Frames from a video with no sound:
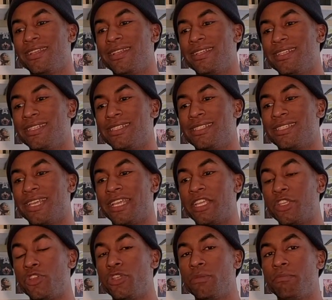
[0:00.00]
It's like,
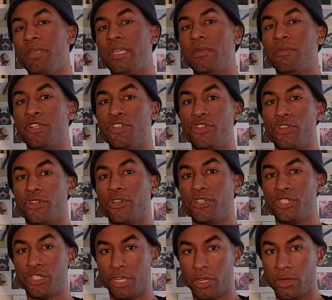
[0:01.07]
you can be a mature
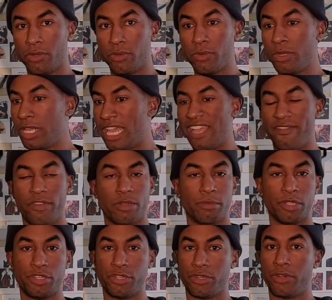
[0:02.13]
show, have your
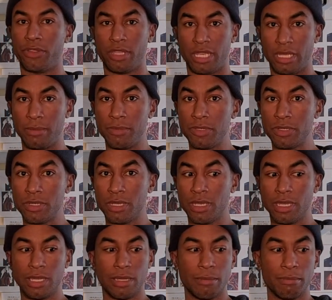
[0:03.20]
mature themes,
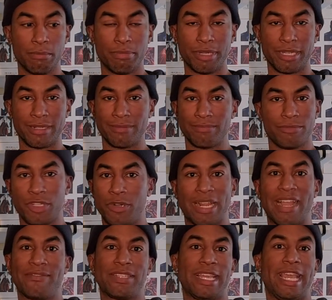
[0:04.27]
but you don't
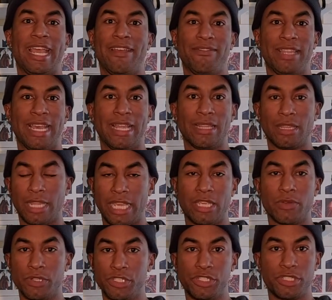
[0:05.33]
have to have that
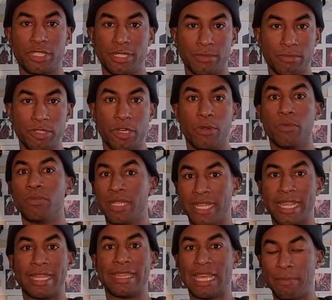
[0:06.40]
language to,
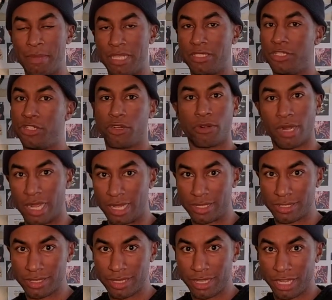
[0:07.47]
get that message
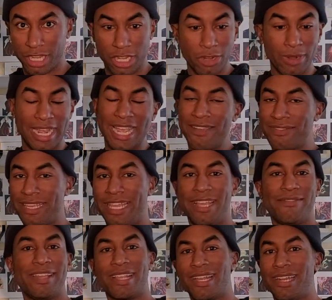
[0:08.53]
across. You don't have to
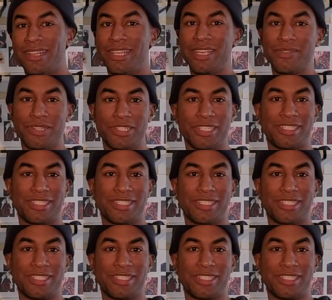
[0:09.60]
have that kind of language.